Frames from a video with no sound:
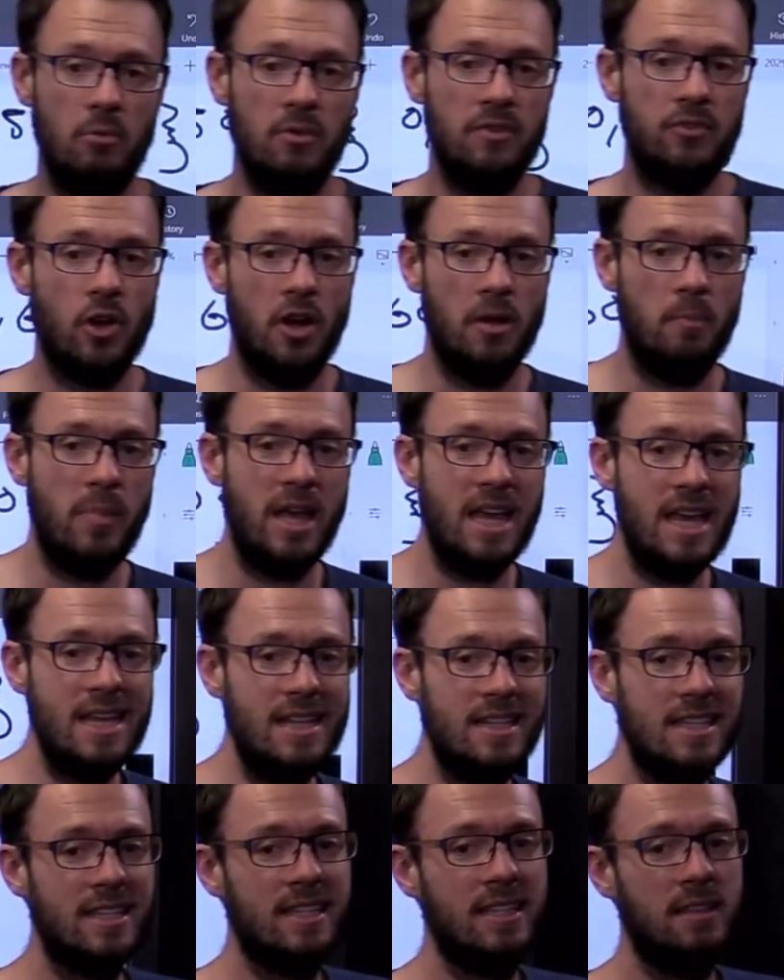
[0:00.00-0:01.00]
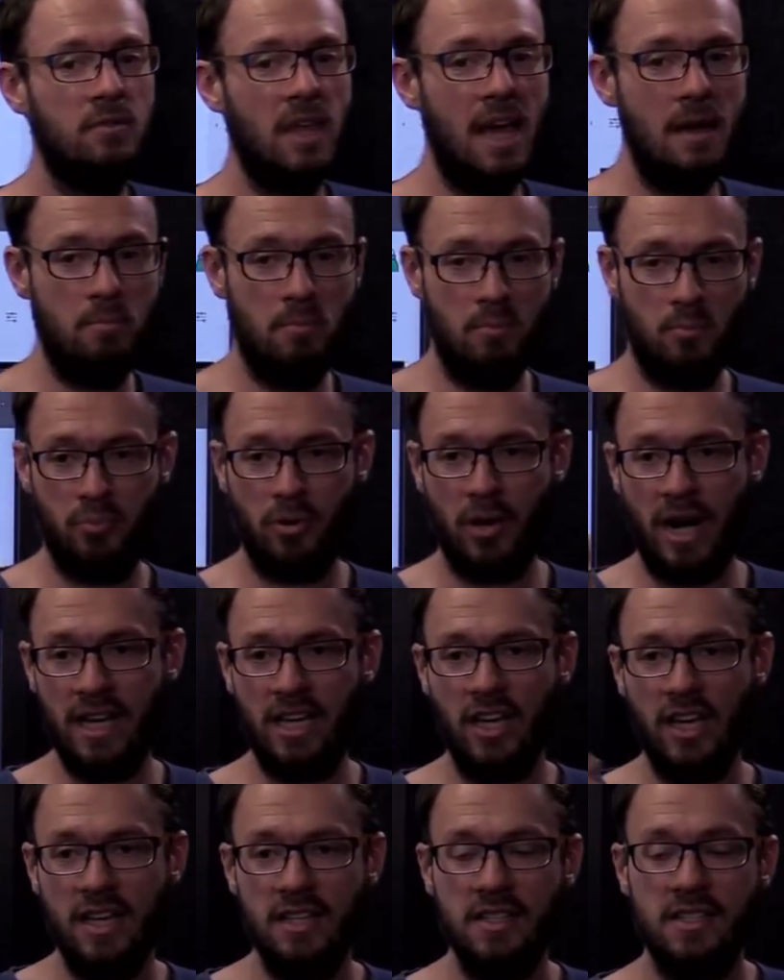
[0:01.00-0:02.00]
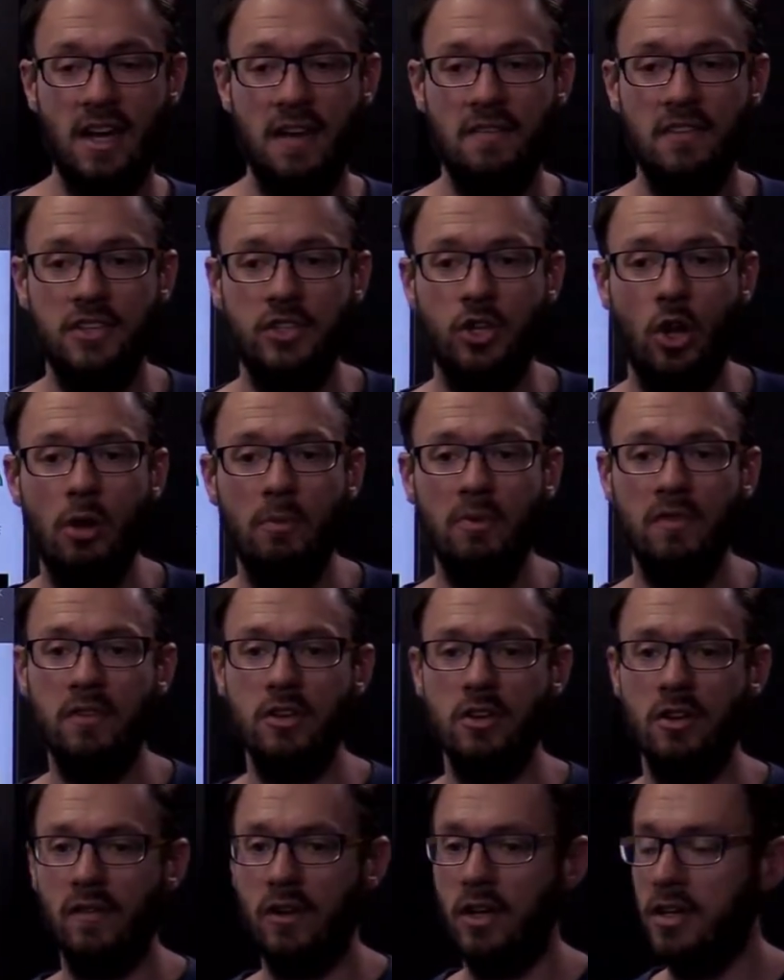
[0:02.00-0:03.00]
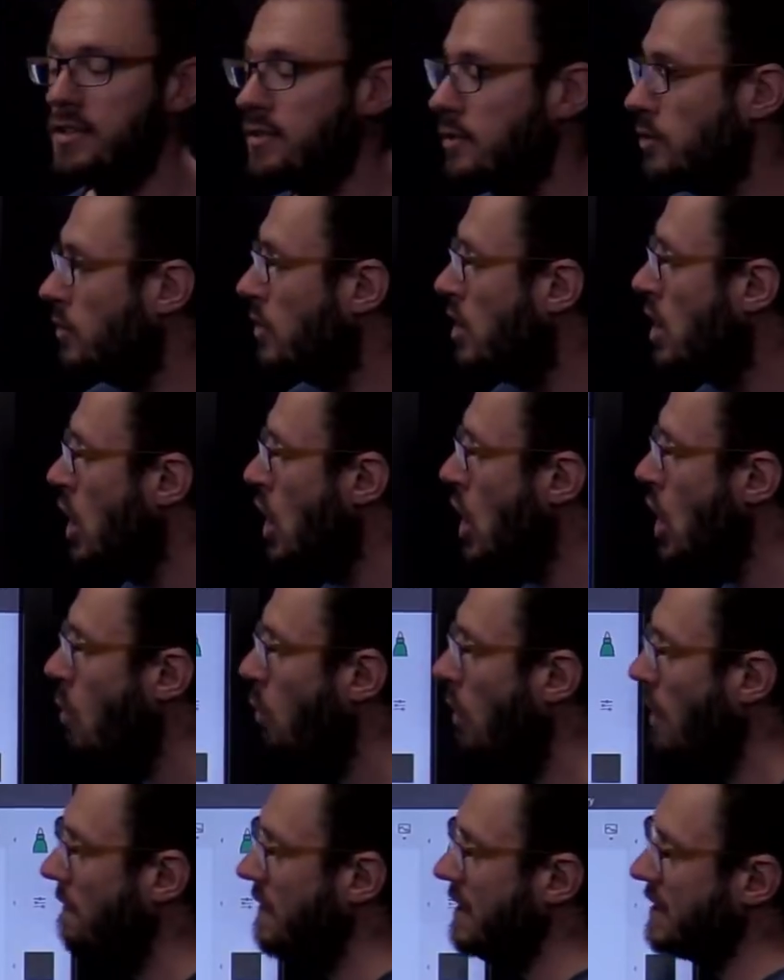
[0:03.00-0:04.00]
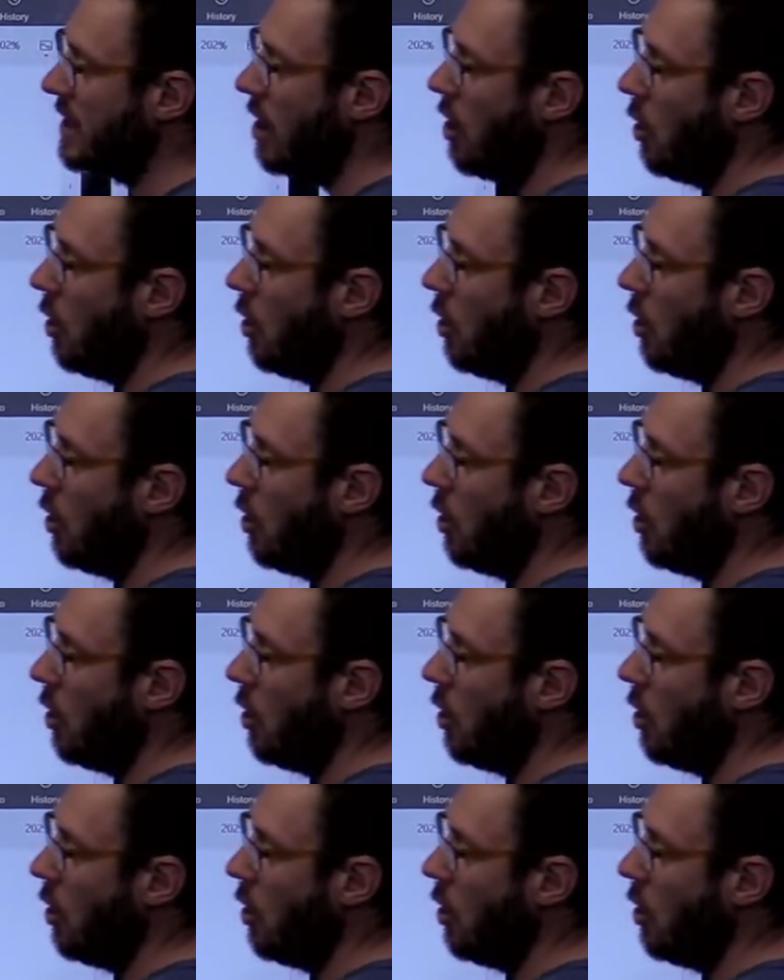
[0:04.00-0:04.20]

and we've got a p, that predicate inside the scope of the universal, what this